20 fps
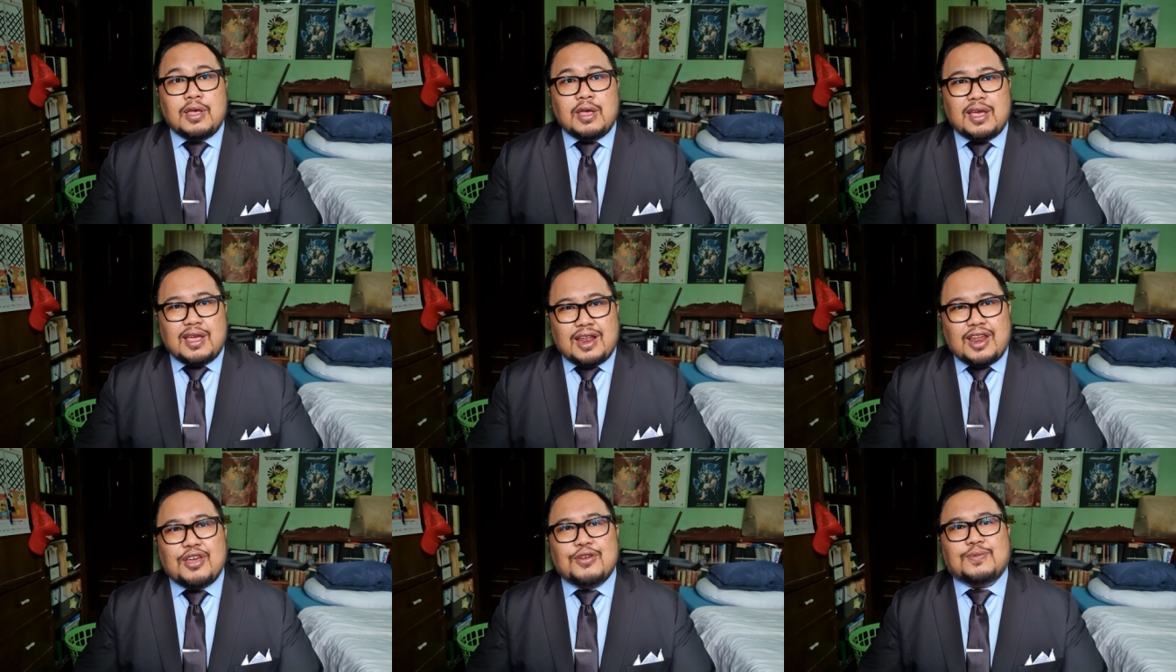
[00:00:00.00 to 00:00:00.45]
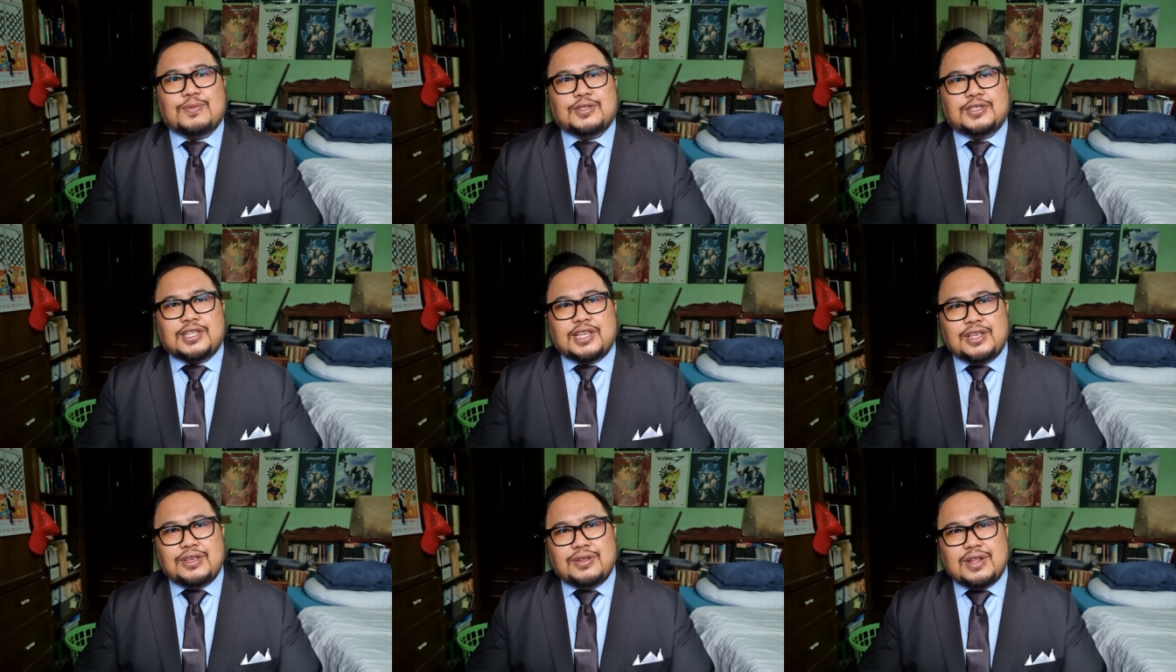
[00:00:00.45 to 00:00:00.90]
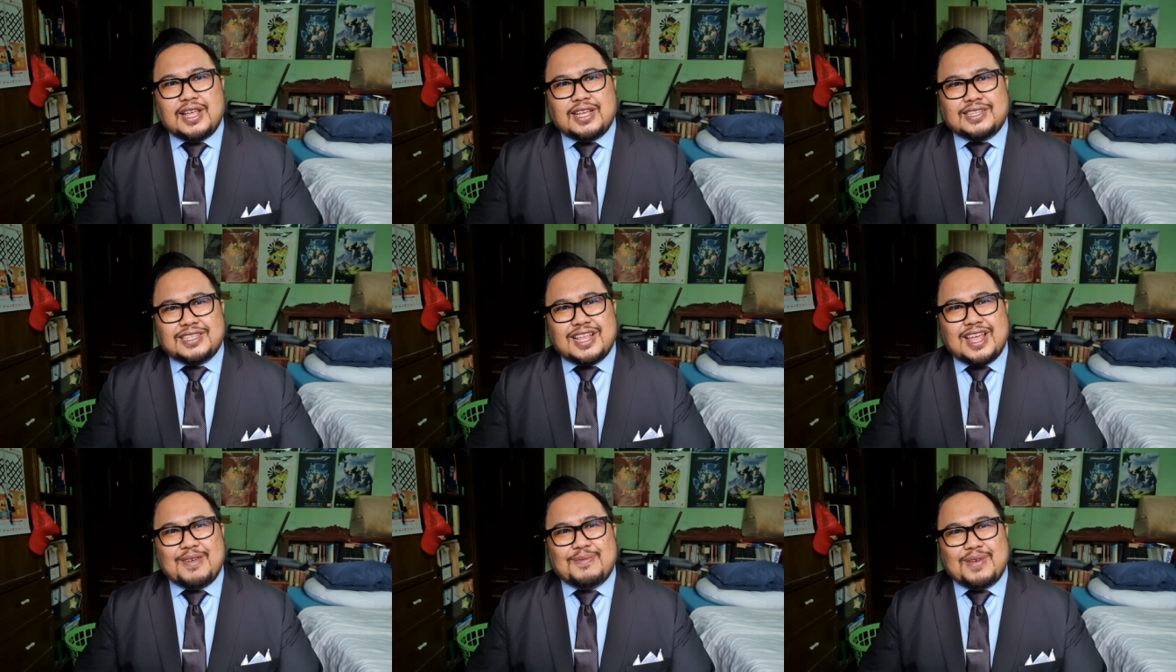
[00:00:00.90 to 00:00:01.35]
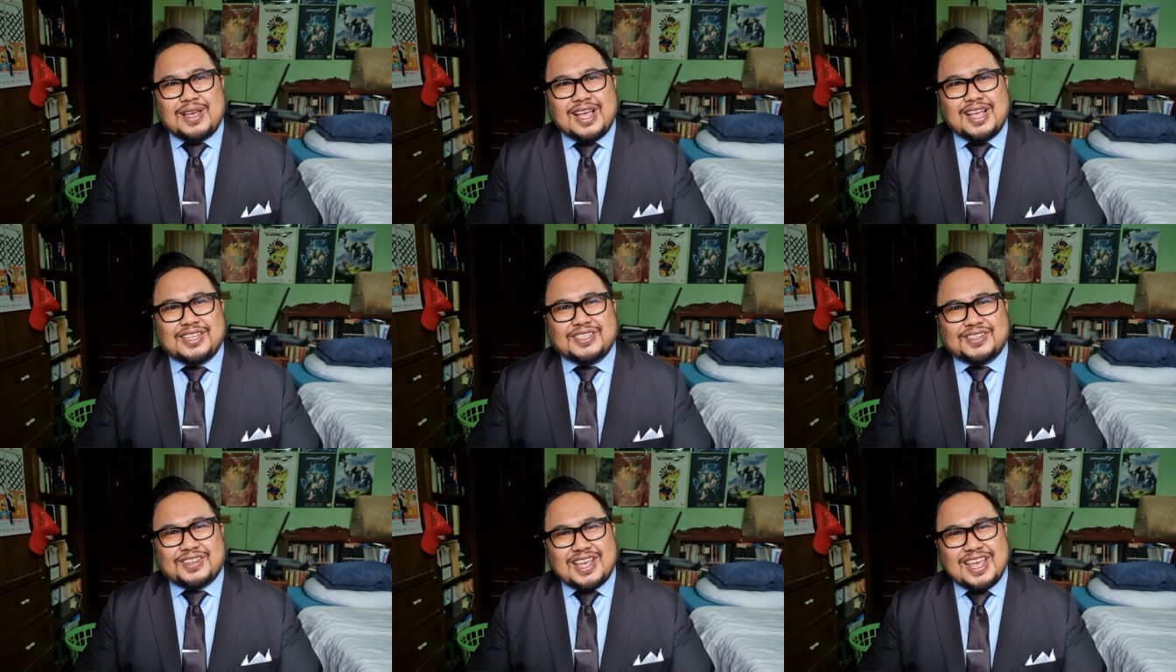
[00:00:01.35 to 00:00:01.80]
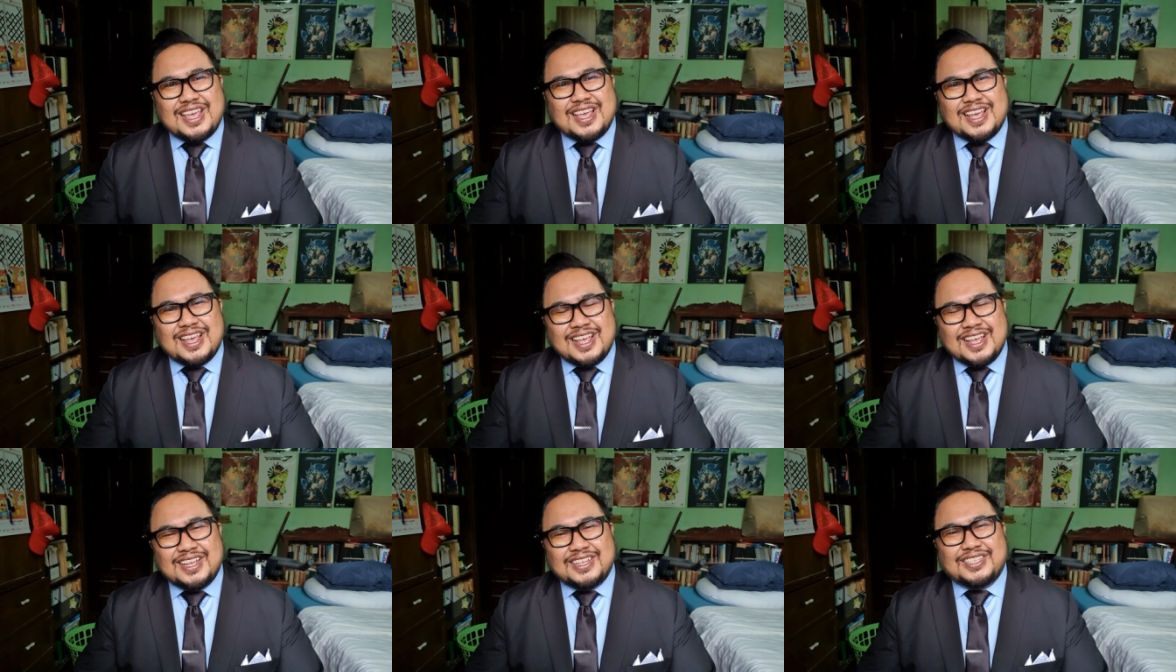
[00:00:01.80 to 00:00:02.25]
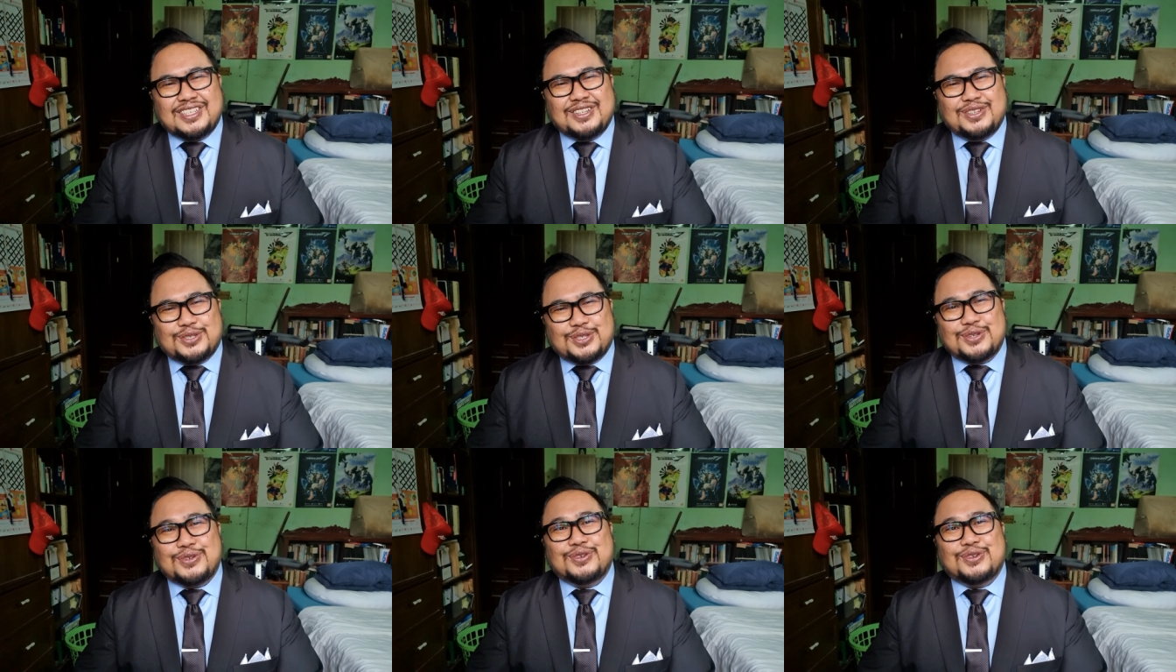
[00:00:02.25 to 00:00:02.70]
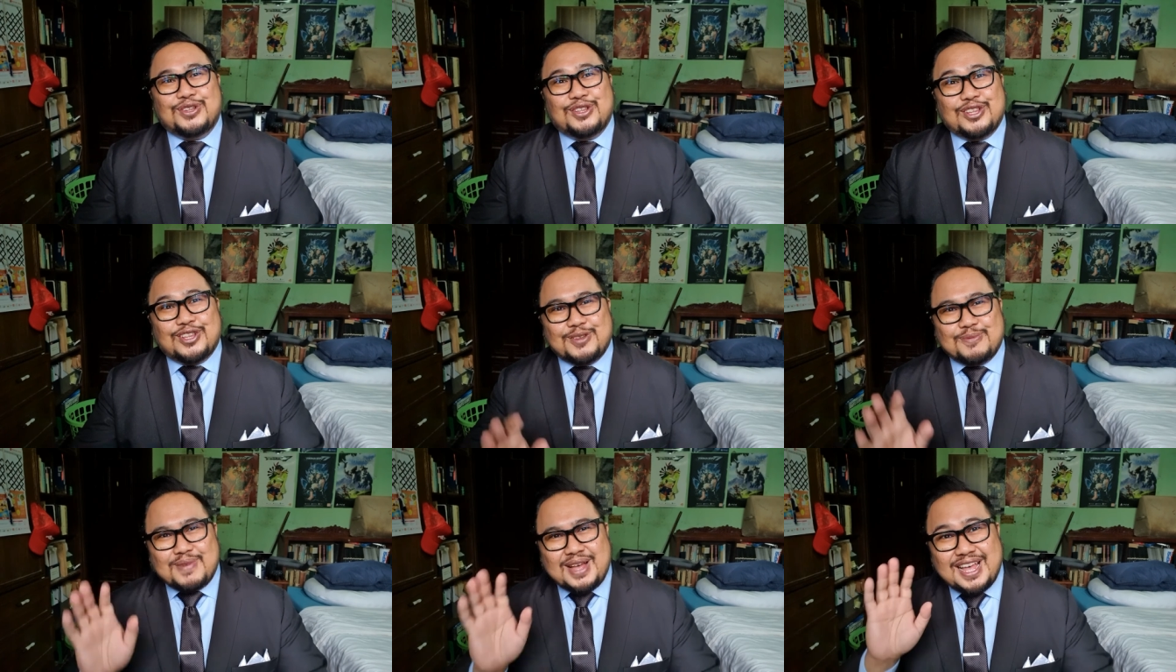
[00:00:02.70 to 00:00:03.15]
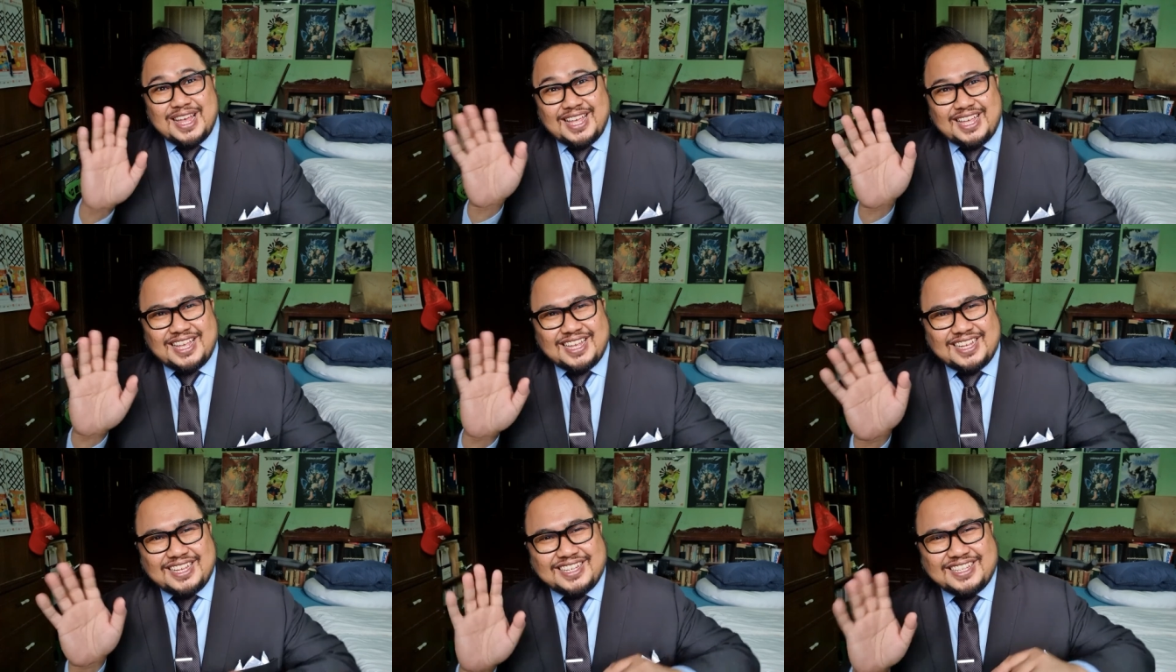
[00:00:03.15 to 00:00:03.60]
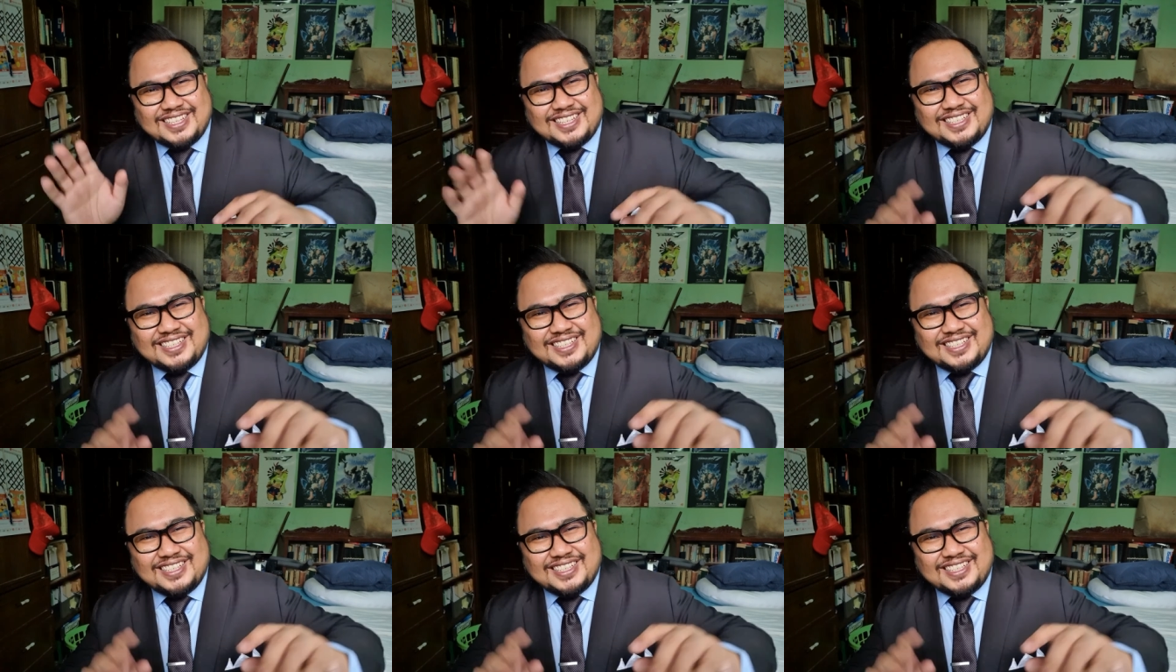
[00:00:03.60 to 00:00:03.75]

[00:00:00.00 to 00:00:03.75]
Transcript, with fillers: And I hope to see you next time, guys. Okay? See you soon. Bye.